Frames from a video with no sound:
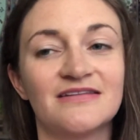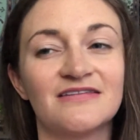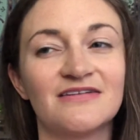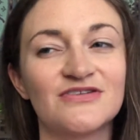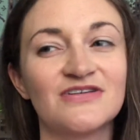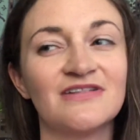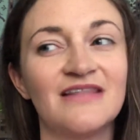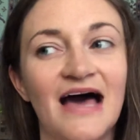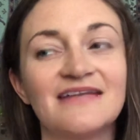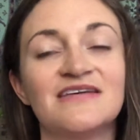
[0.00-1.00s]
There's a
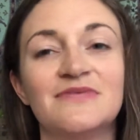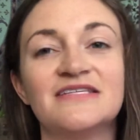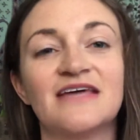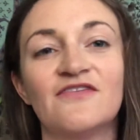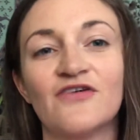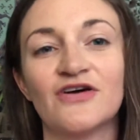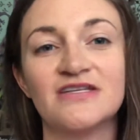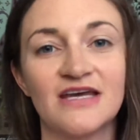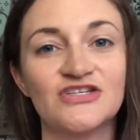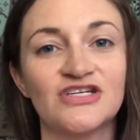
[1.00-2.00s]
lot to be said for
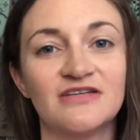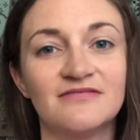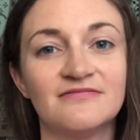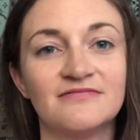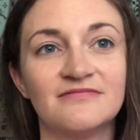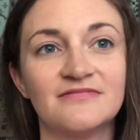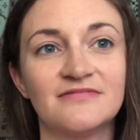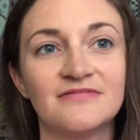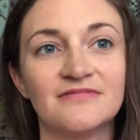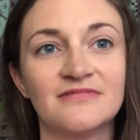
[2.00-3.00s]
intention,
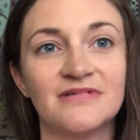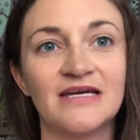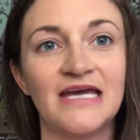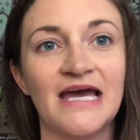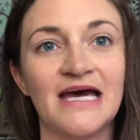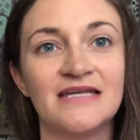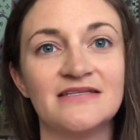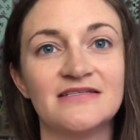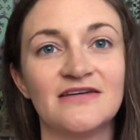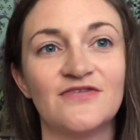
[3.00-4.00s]

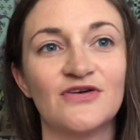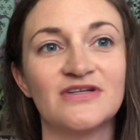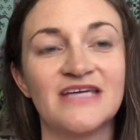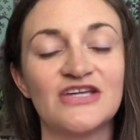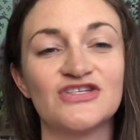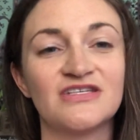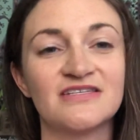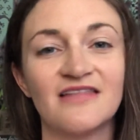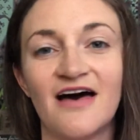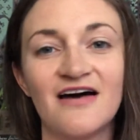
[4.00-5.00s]
and if your intention is
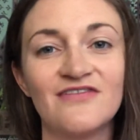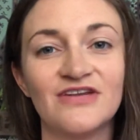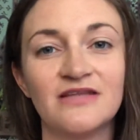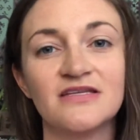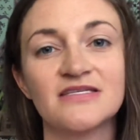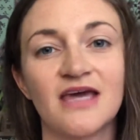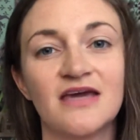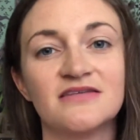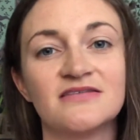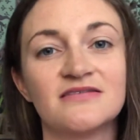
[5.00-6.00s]
love, and in this
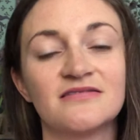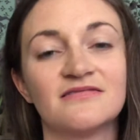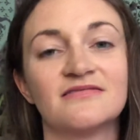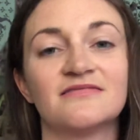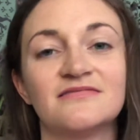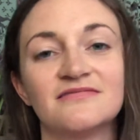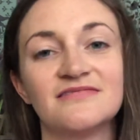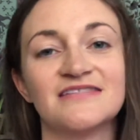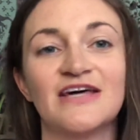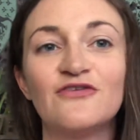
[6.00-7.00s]
case,
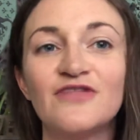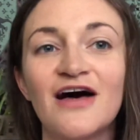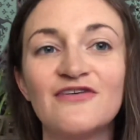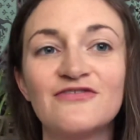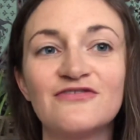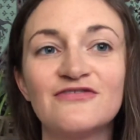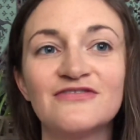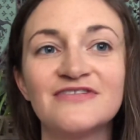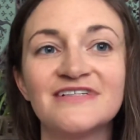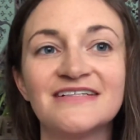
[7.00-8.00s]
self-love,
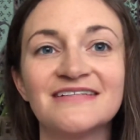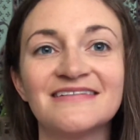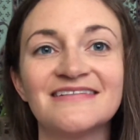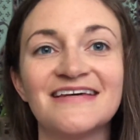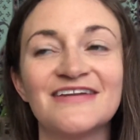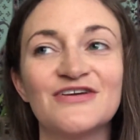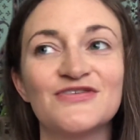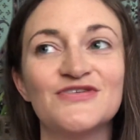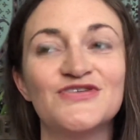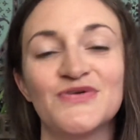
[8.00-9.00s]
then you're
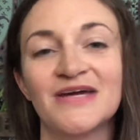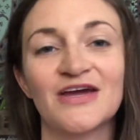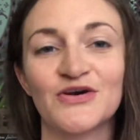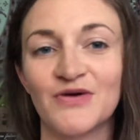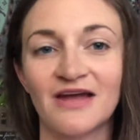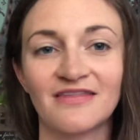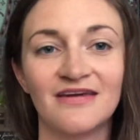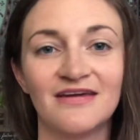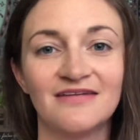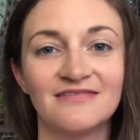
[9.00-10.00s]
doing it
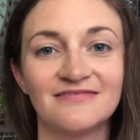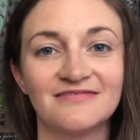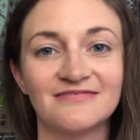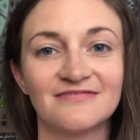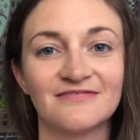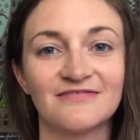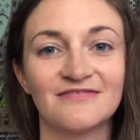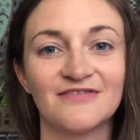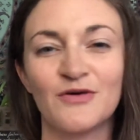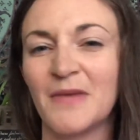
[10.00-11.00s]
correctly
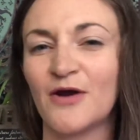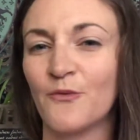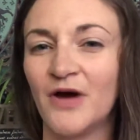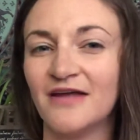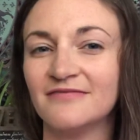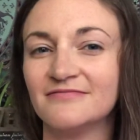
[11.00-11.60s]
no matter what.